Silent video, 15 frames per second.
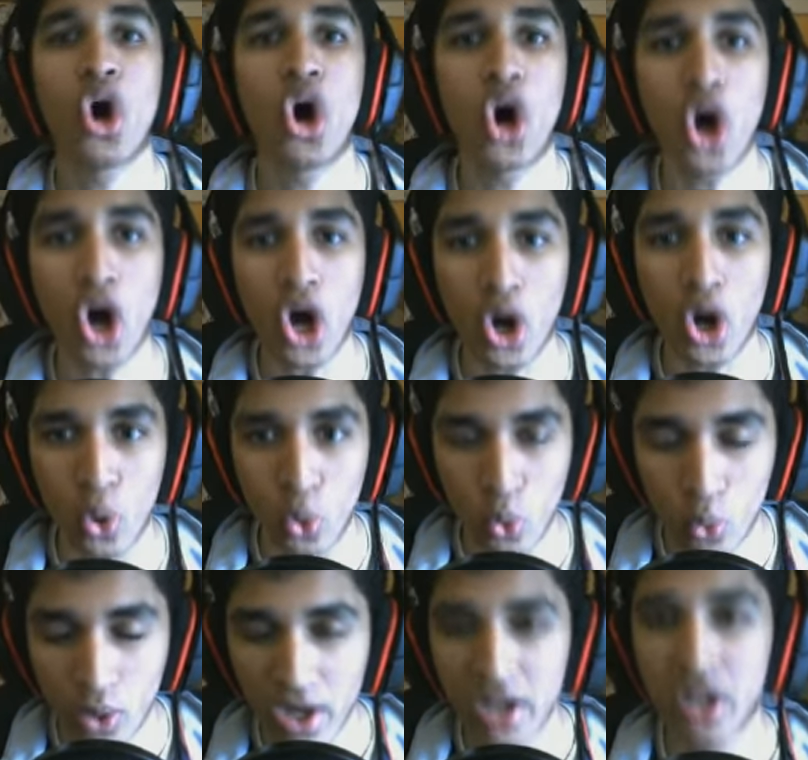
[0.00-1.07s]

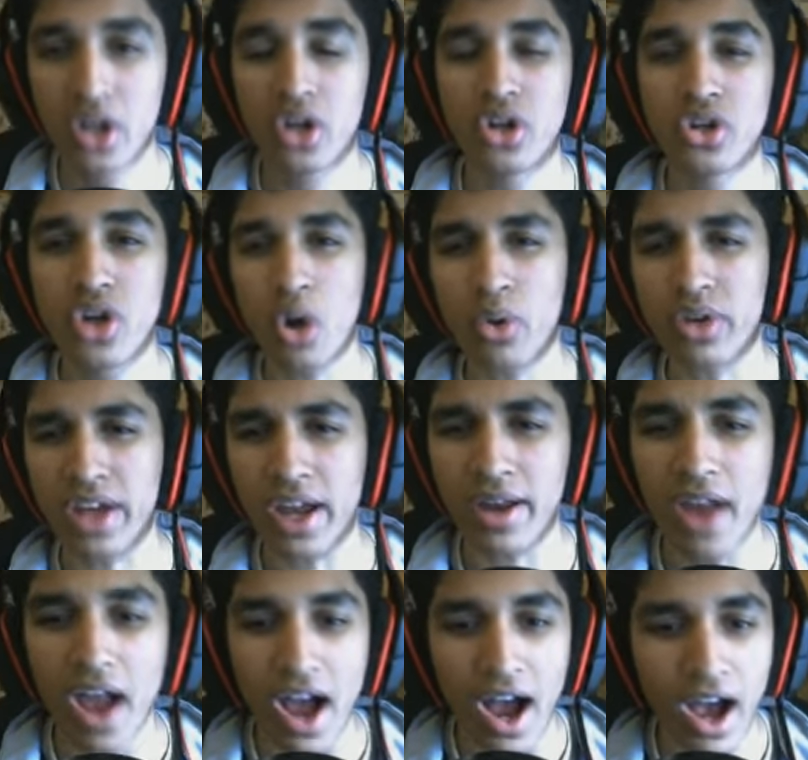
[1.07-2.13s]
Oh. no, okay.
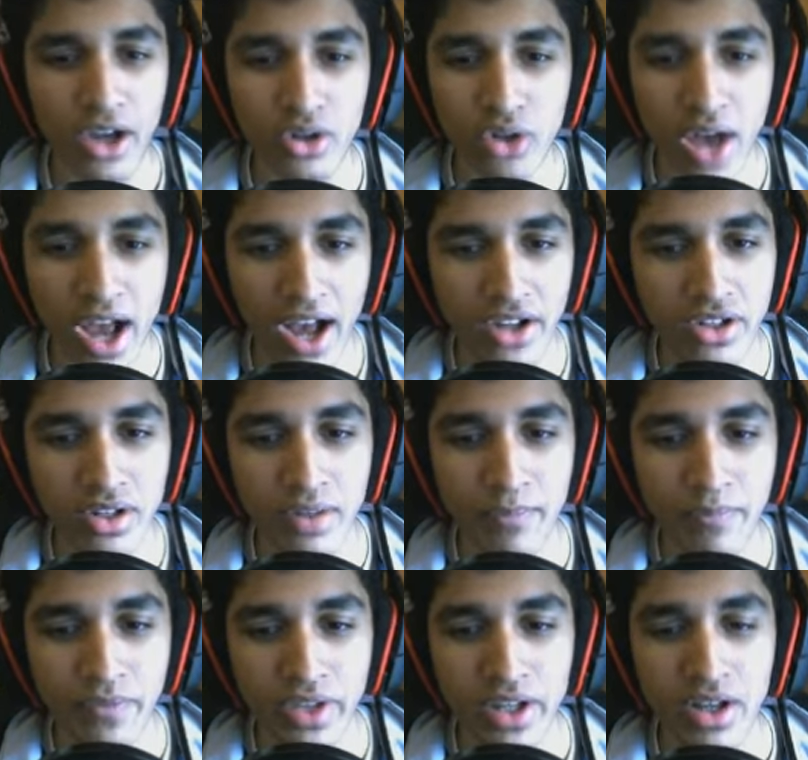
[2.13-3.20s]
I don't know how to...
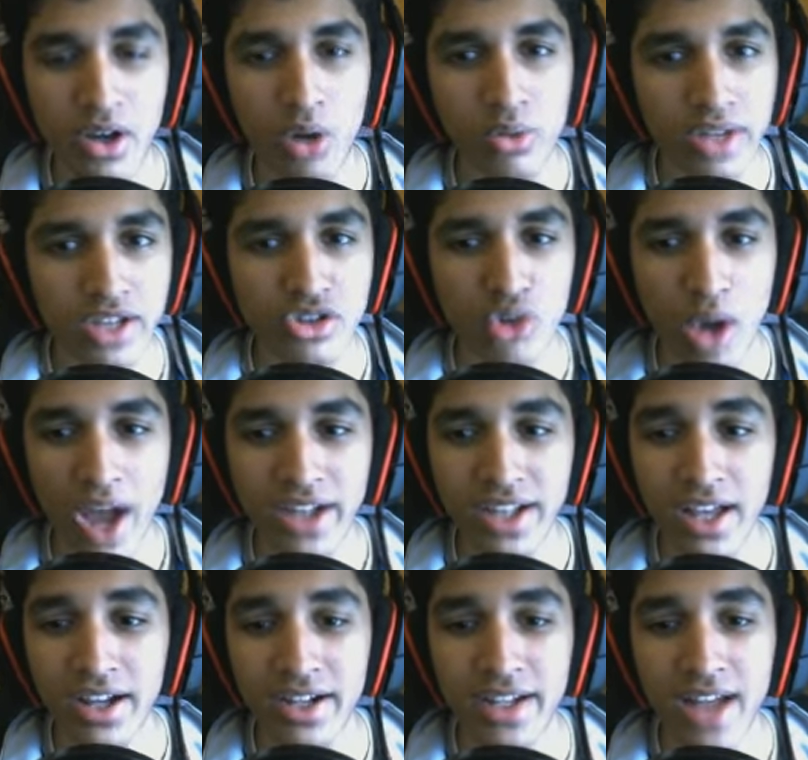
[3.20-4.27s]
Okay, so I
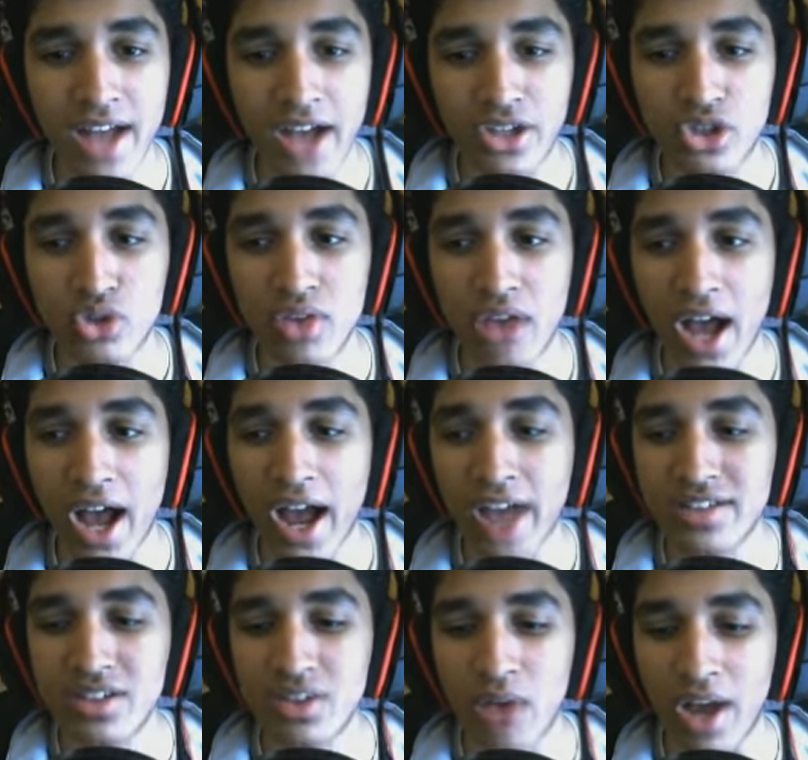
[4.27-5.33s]
gotta not do that. I, I,
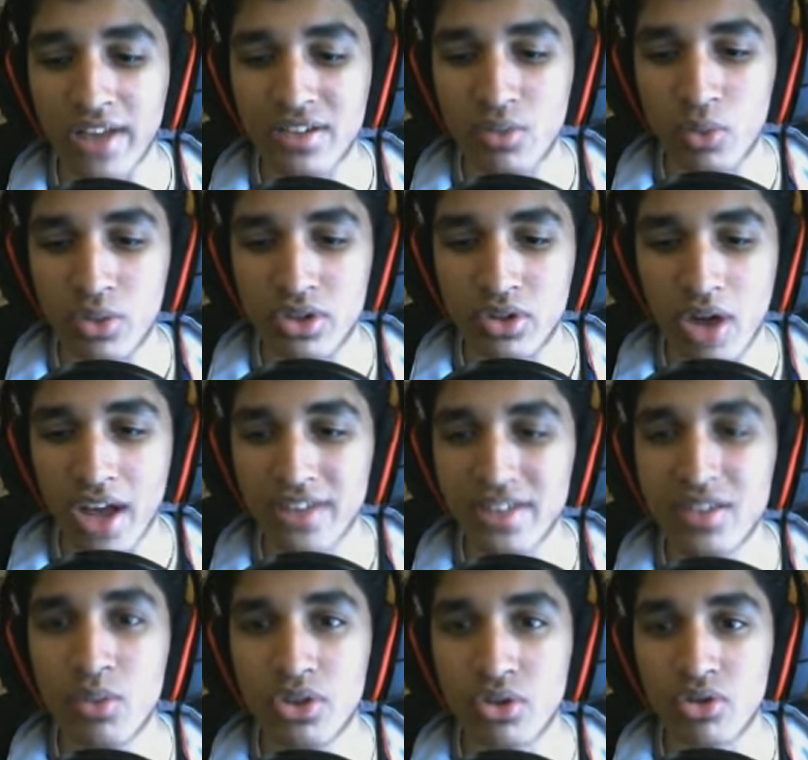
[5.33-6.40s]
see I see what they're I see
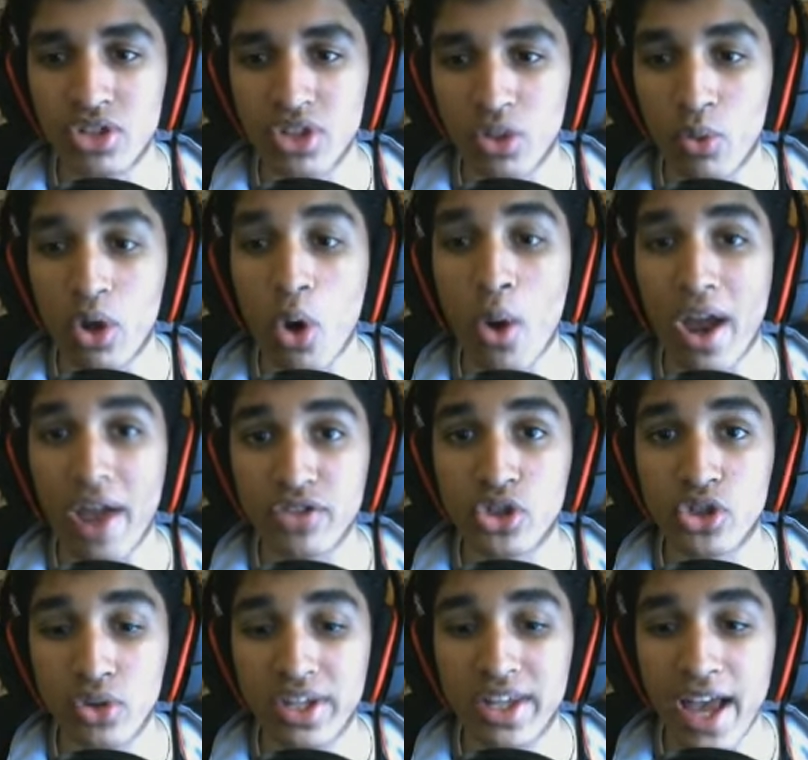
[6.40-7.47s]
what they're dealing with. Oh, I have to
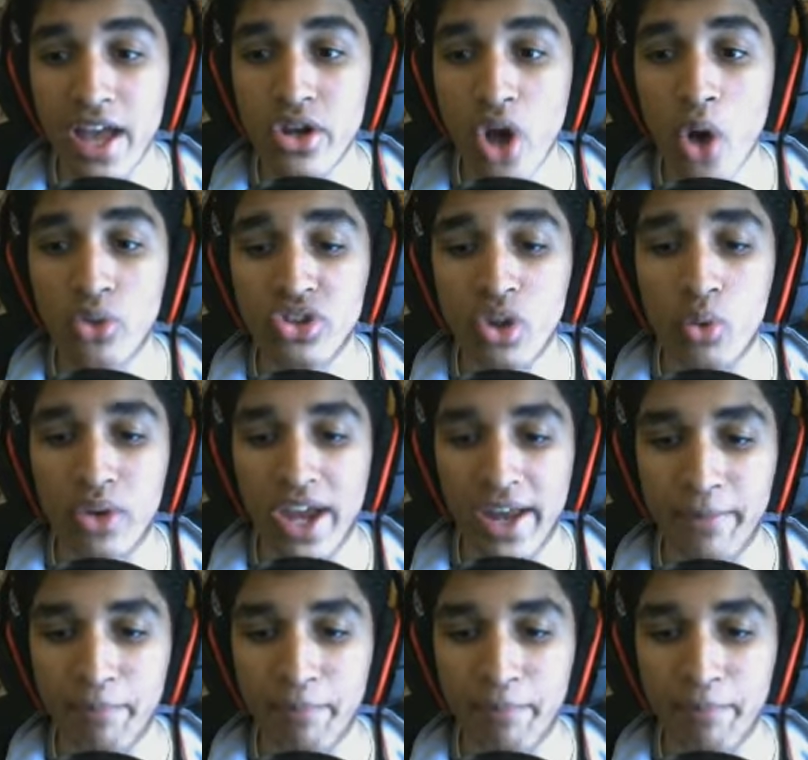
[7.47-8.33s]
do it again? No, it's okay.